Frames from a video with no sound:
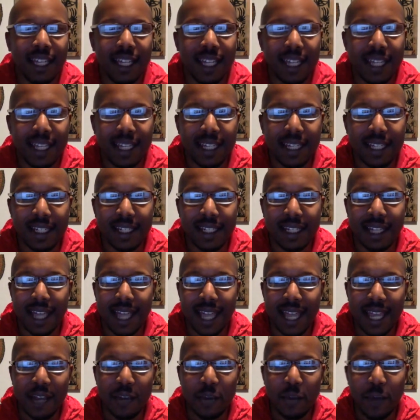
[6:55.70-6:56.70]
in
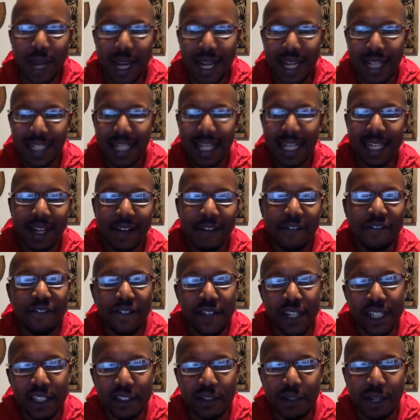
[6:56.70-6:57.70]
a way that a
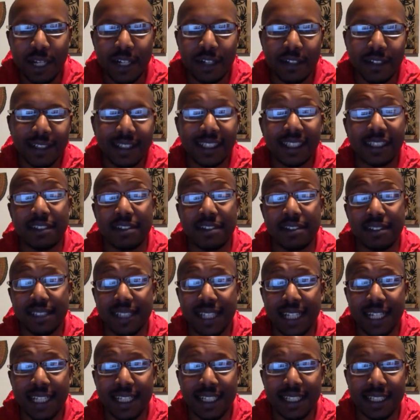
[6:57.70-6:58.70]
fifth grader can
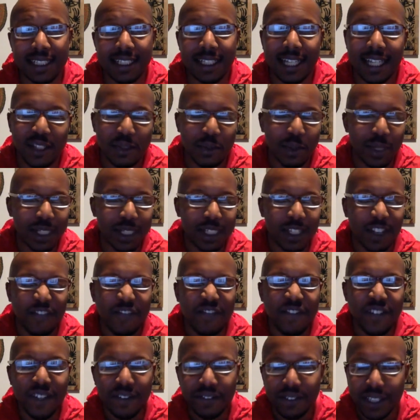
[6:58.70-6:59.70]
understand it, as well as a
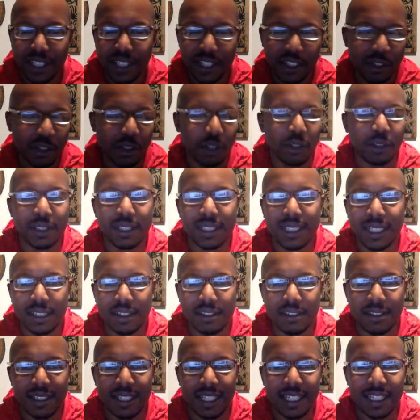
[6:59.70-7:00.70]
fifty year old can
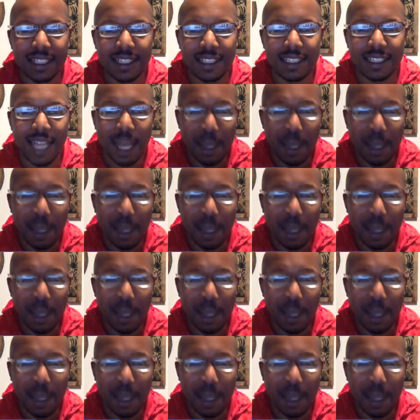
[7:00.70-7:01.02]
understand it.